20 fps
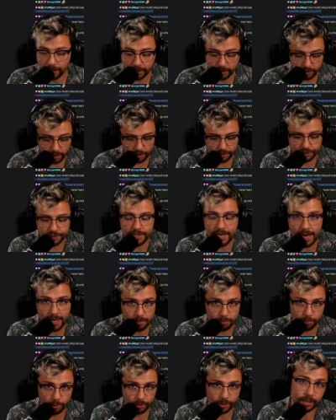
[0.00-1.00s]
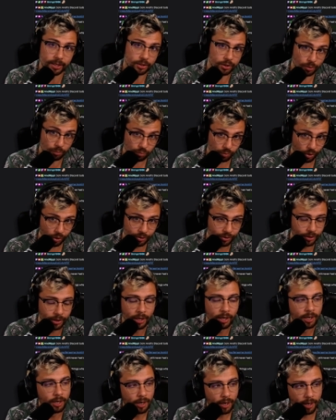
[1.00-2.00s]
It costs Nate money to run
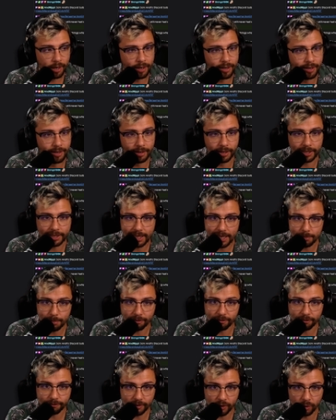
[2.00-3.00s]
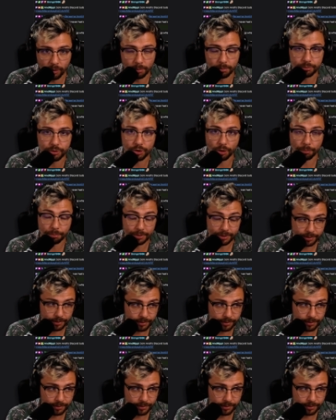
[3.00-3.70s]
and keep everything up. So